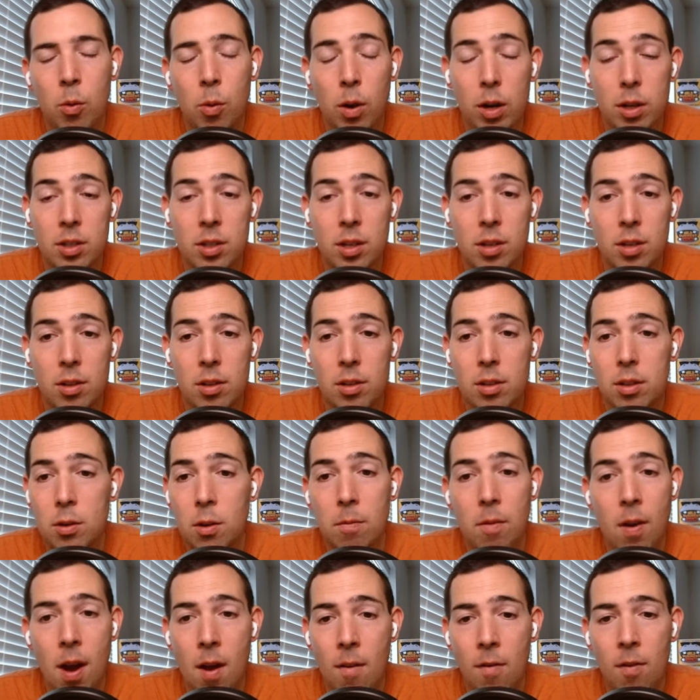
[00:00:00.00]
questions
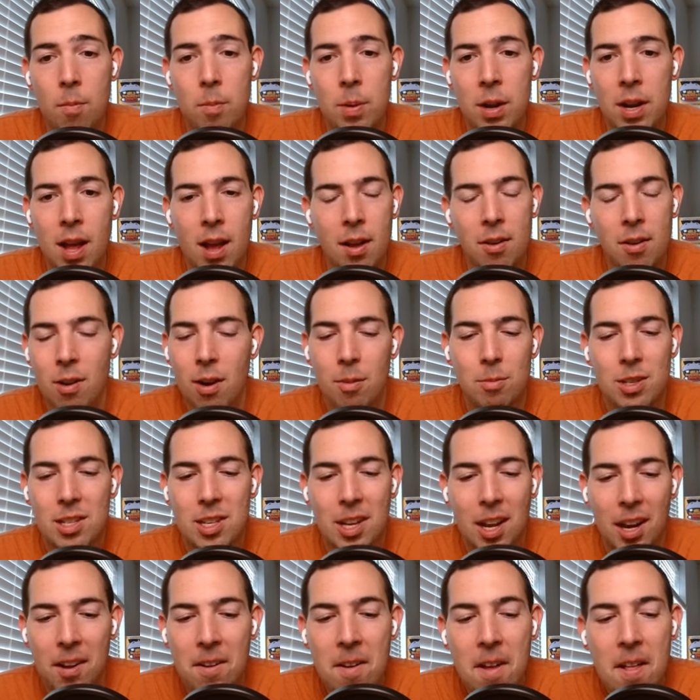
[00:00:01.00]
you've ever been at. No, I'm
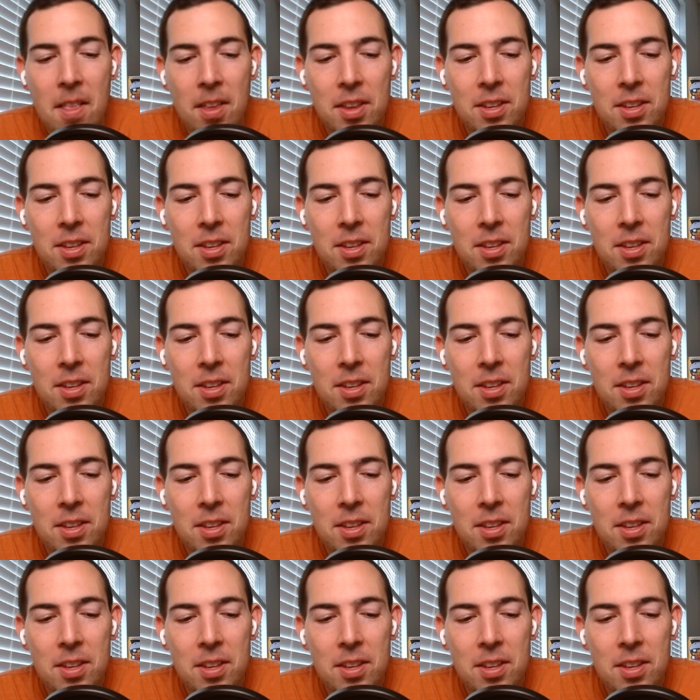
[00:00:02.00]
just kidding.